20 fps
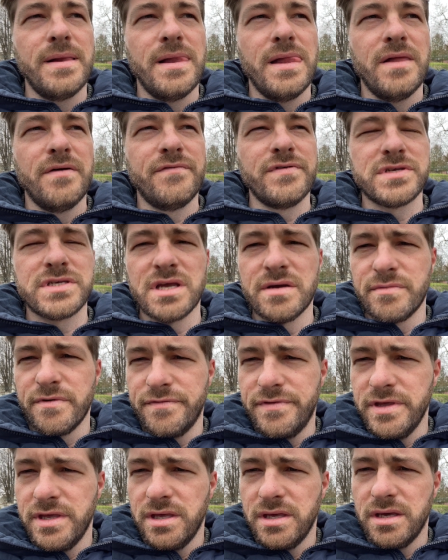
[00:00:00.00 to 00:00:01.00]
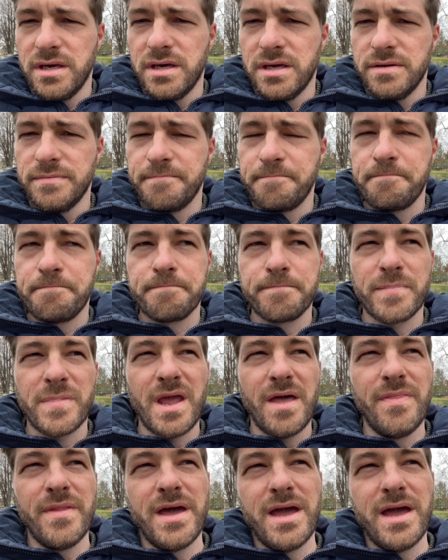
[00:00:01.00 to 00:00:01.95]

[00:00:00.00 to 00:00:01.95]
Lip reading: for some of the year, and